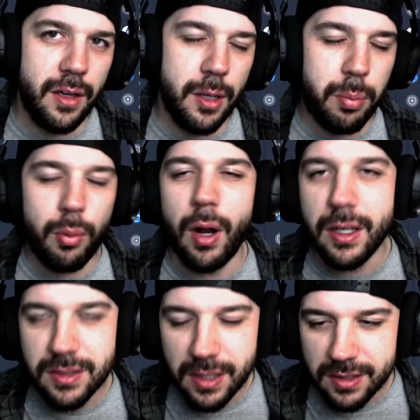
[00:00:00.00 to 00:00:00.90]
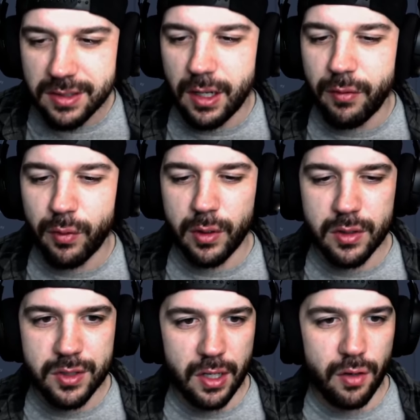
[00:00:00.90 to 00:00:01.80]
process set up for
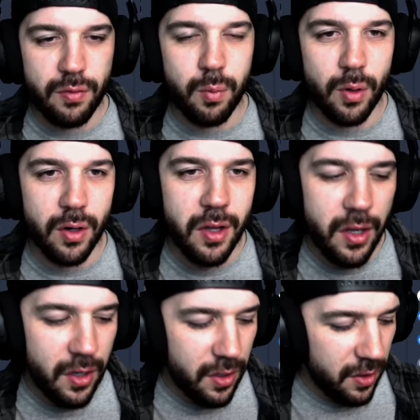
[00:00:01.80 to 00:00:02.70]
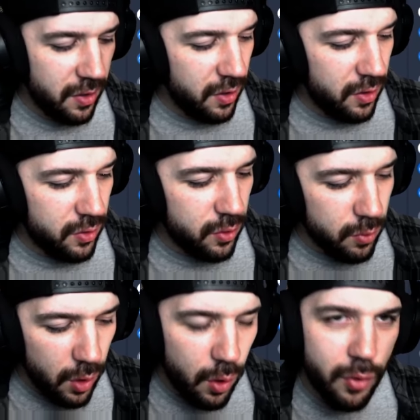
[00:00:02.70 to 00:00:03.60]
yourself where you
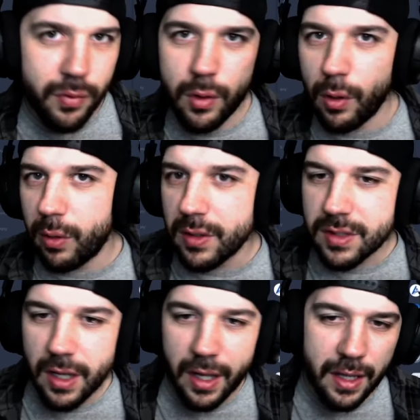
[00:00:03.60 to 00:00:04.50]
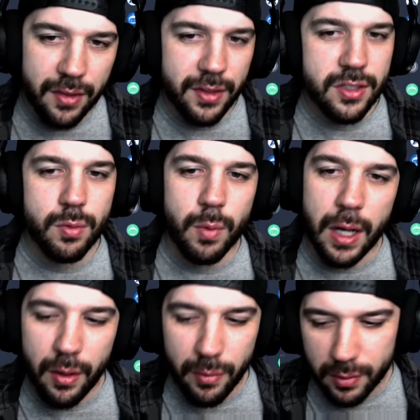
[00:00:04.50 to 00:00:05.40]
know if you go this guy in this
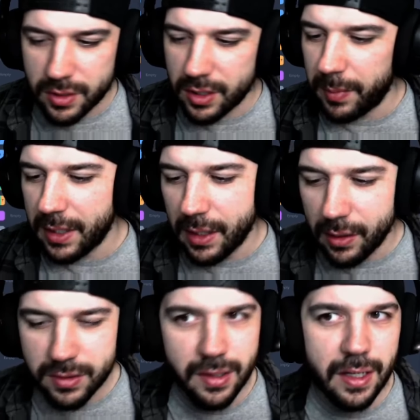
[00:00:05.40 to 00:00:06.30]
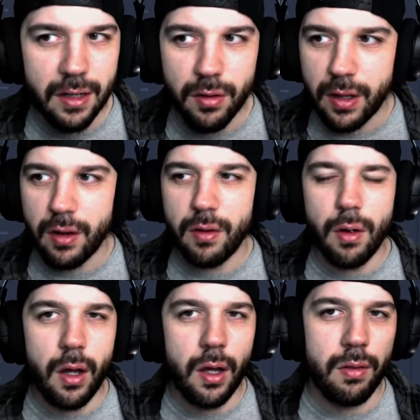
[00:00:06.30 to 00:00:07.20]
round, there's somebody else later
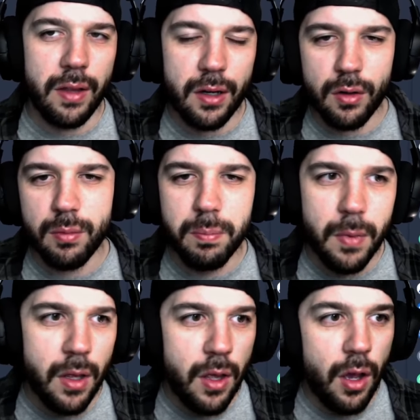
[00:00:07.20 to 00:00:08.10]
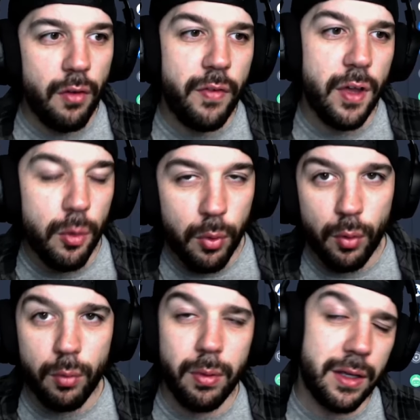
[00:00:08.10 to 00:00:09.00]

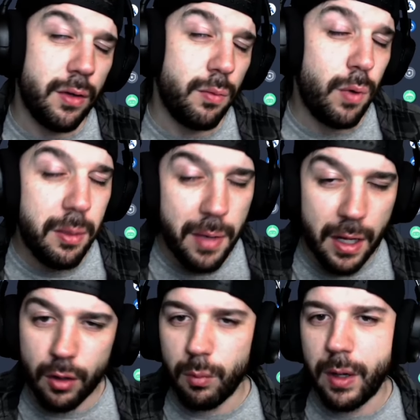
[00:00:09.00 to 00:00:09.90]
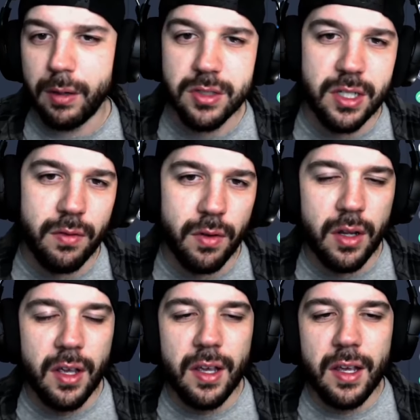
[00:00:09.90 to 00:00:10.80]
available, like a running back or a wide receiver.
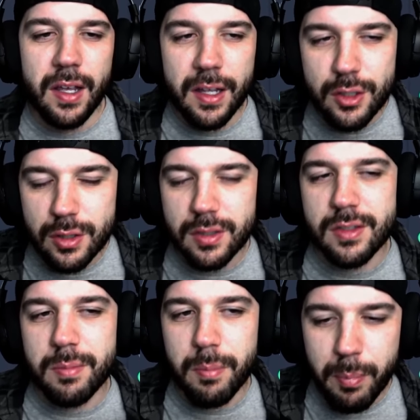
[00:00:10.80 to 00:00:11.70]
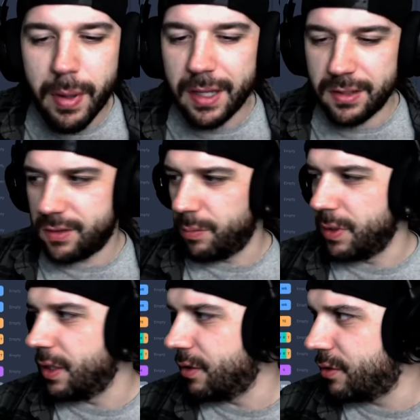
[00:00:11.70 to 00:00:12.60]
It's just best to
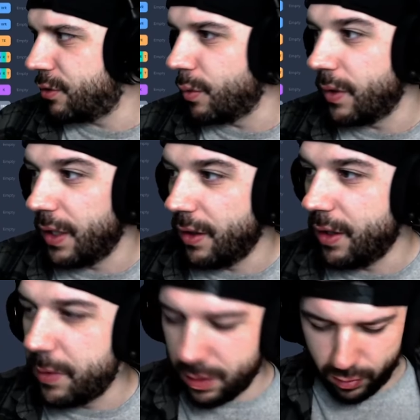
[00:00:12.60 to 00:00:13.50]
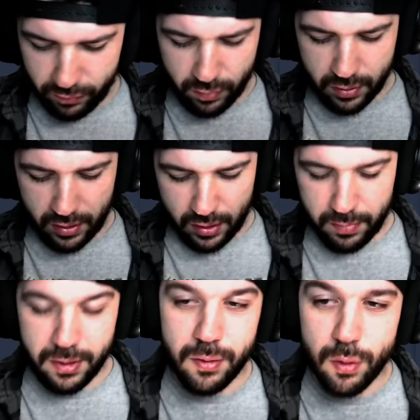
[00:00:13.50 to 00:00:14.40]
be doing that. Let me know if you can hear
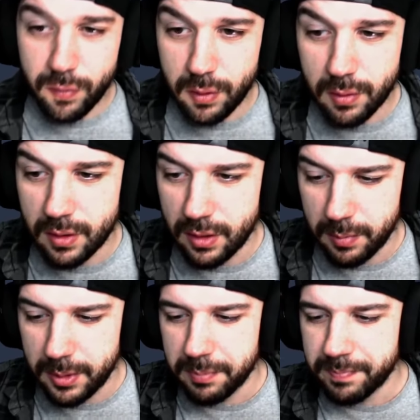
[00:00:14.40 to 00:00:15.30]
me. Hopefully you can hear me.